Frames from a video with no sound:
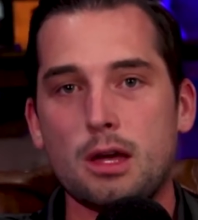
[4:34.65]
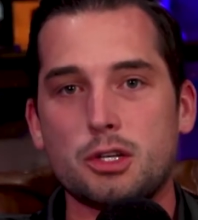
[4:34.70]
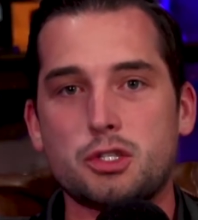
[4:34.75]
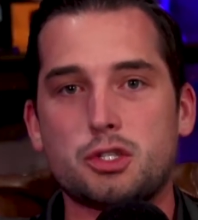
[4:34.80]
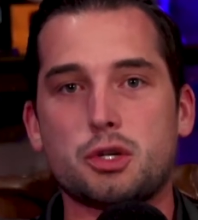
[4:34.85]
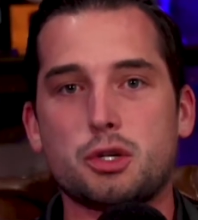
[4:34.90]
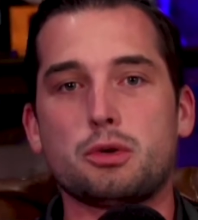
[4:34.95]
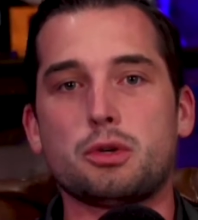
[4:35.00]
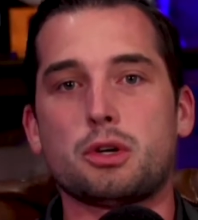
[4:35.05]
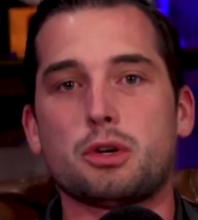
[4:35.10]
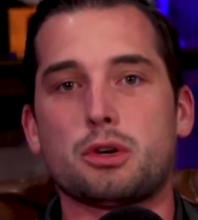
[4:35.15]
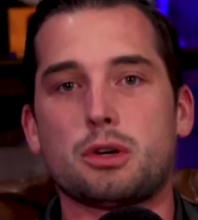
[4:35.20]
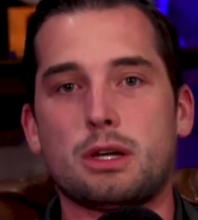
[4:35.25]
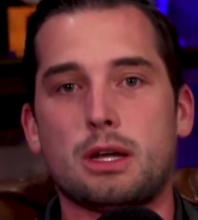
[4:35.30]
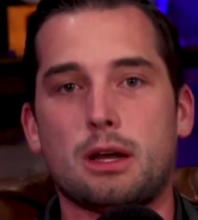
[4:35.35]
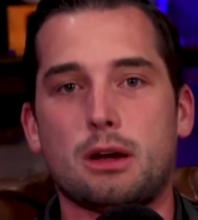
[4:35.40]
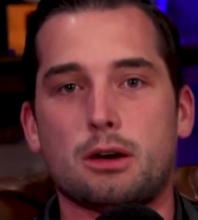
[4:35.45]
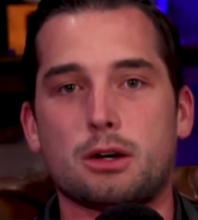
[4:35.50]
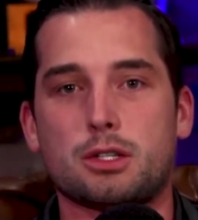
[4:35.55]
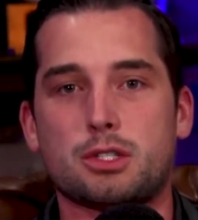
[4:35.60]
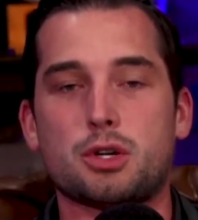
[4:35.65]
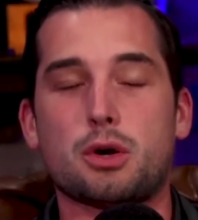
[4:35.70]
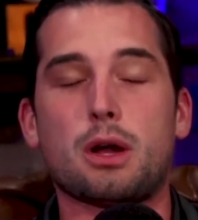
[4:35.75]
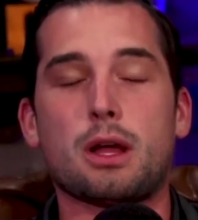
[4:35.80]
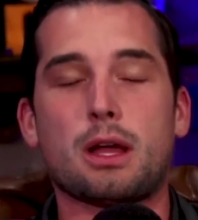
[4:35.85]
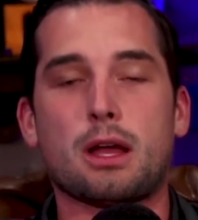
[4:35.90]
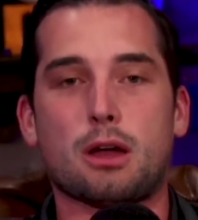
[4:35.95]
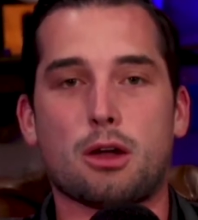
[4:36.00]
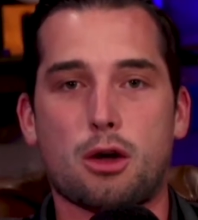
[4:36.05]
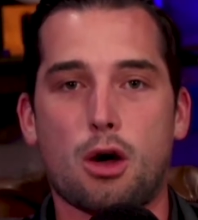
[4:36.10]
junior year
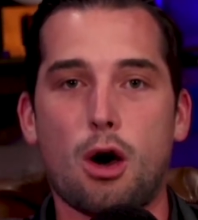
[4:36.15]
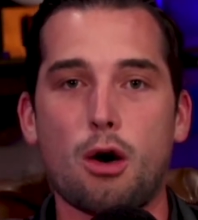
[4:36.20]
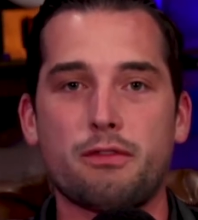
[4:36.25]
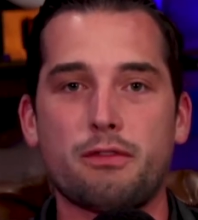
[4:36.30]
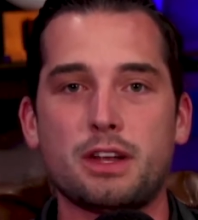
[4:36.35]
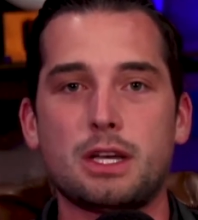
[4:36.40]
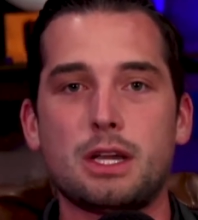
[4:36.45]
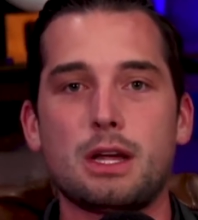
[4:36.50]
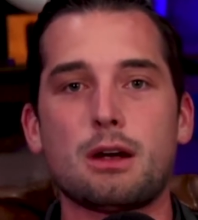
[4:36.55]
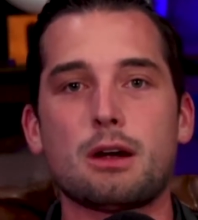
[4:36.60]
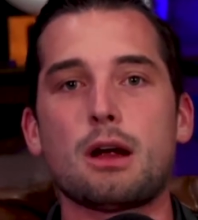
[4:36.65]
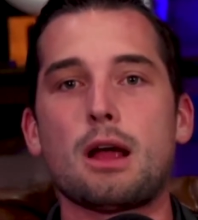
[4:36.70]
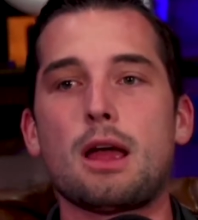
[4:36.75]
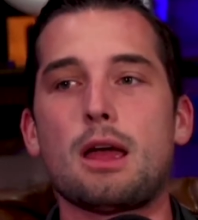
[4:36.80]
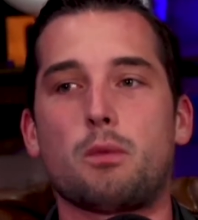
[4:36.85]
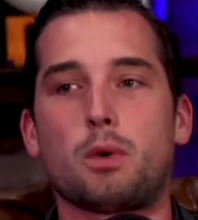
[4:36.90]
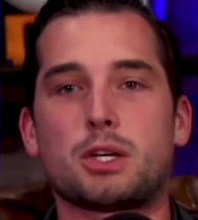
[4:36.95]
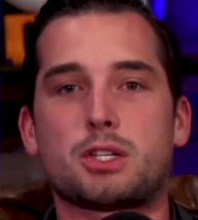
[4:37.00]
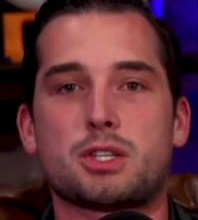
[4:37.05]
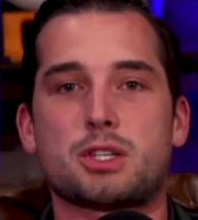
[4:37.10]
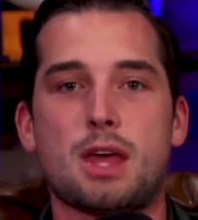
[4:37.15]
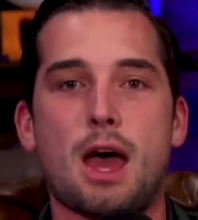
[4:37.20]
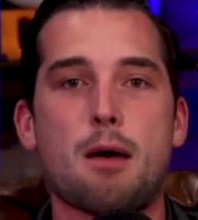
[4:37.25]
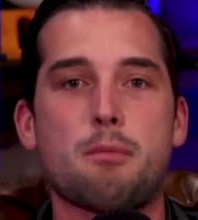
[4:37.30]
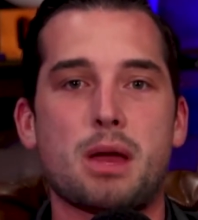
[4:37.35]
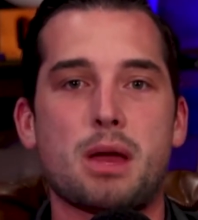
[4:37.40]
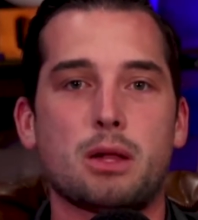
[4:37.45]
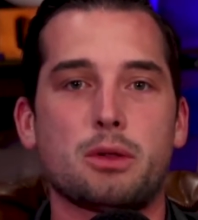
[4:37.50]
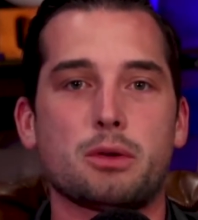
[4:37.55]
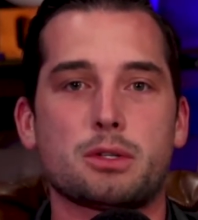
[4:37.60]
during a COVID year in which
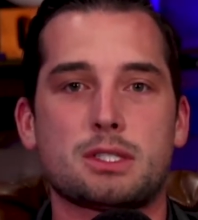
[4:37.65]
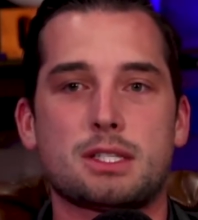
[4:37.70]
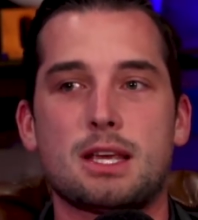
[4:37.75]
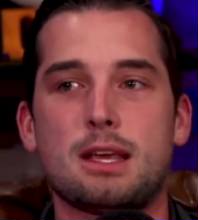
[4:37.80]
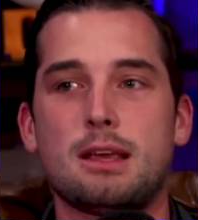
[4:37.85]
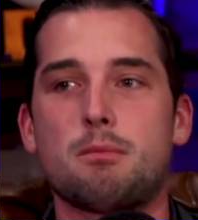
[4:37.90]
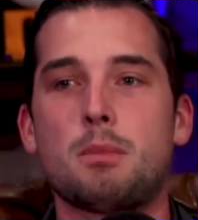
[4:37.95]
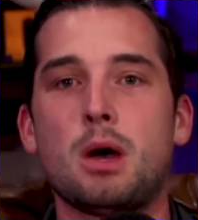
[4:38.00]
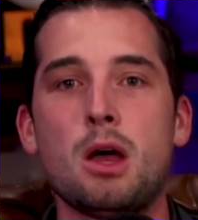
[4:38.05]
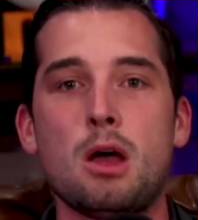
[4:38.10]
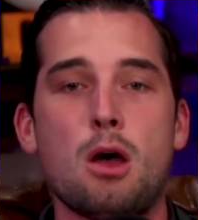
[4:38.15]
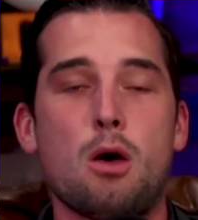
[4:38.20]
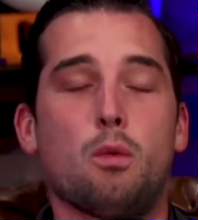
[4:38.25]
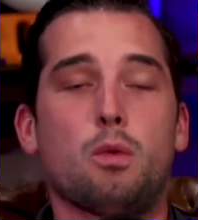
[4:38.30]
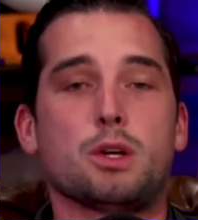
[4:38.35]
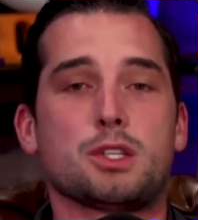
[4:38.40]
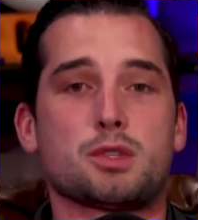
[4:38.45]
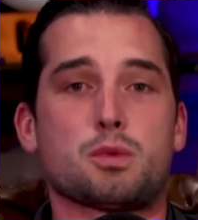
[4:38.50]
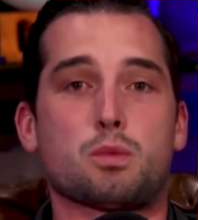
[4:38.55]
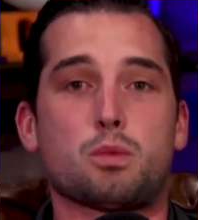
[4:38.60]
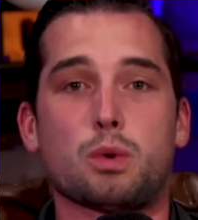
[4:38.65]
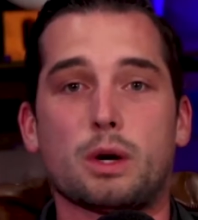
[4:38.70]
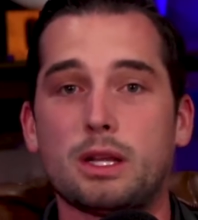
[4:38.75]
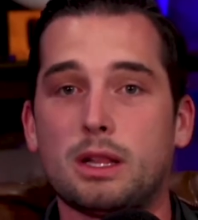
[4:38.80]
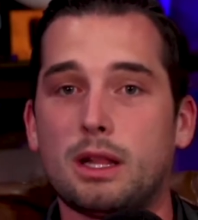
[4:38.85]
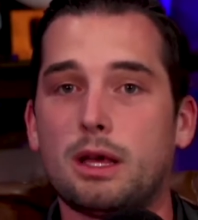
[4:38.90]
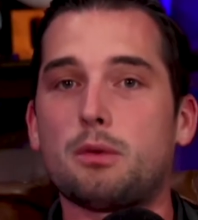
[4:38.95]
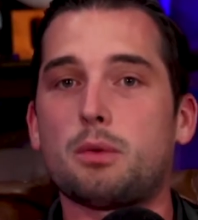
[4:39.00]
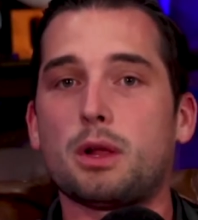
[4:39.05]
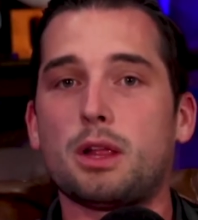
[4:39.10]
that Baylor team was
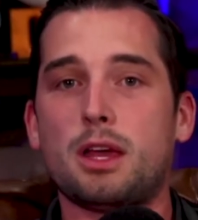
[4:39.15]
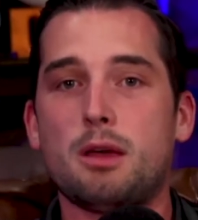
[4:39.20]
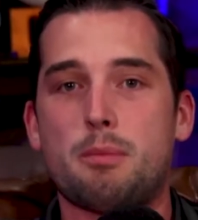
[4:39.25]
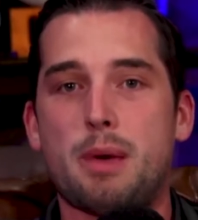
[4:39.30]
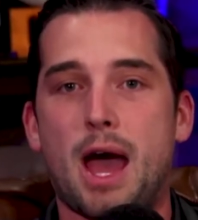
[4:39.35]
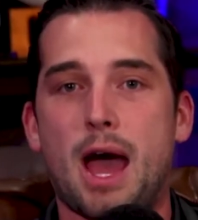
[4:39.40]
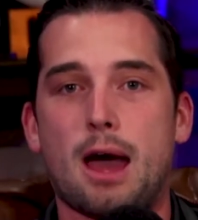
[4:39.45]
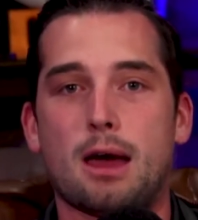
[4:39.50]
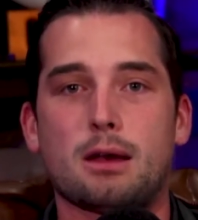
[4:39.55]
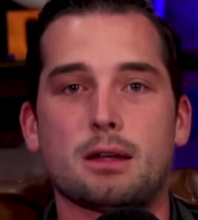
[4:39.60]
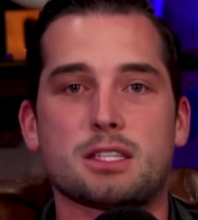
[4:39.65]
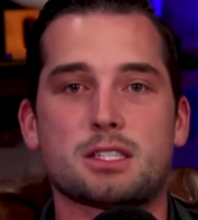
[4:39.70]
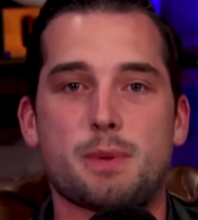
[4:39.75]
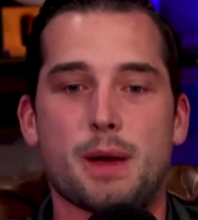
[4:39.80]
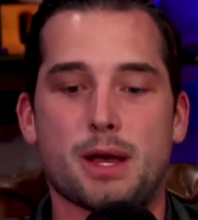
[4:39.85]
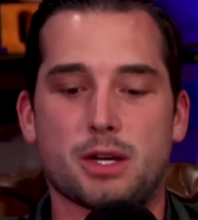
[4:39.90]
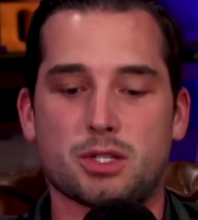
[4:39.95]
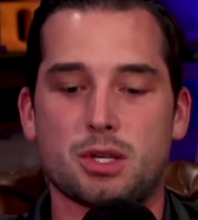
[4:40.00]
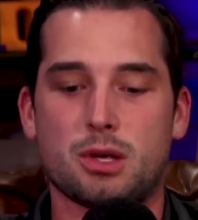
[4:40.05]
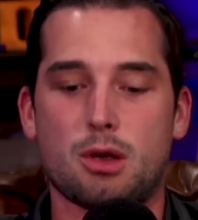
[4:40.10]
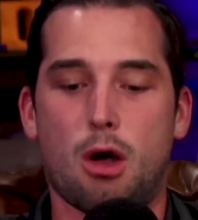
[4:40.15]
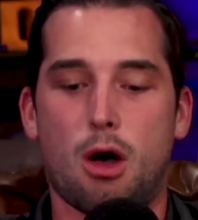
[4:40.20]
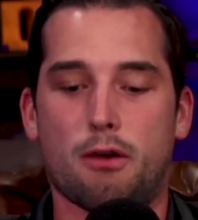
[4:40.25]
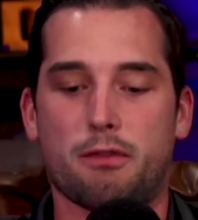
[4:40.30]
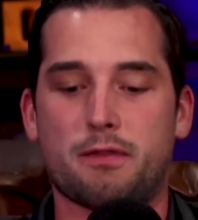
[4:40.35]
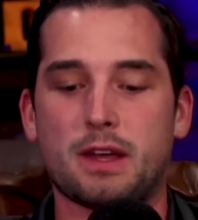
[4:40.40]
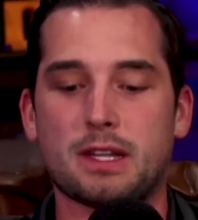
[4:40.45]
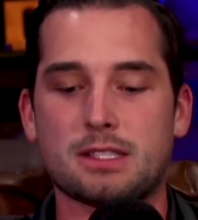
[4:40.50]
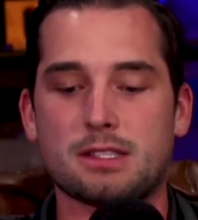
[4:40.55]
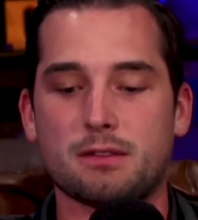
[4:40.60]
really, really bad, especially
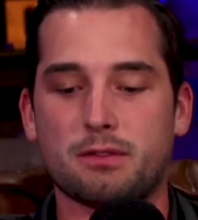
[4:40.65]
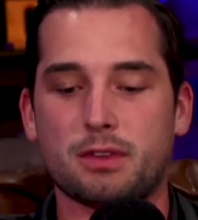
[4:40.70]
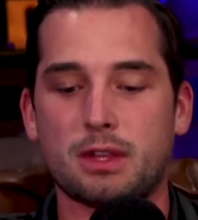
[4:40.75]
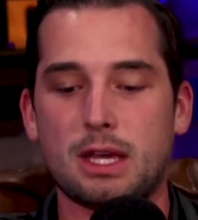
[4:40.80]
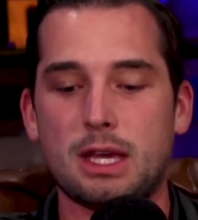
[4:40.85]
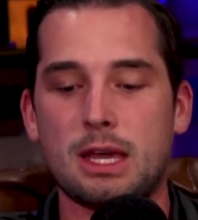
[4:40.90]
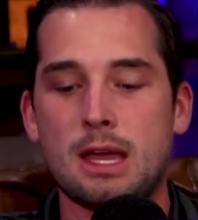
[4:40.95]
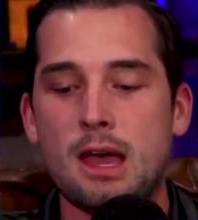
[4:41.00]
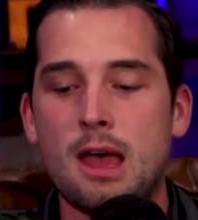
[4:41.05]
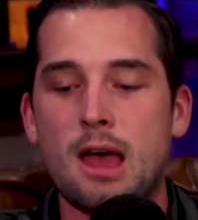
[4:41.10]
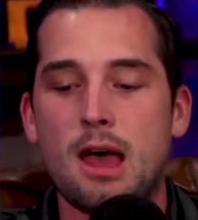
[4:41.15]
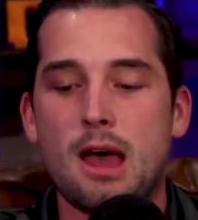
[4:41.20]
offensively.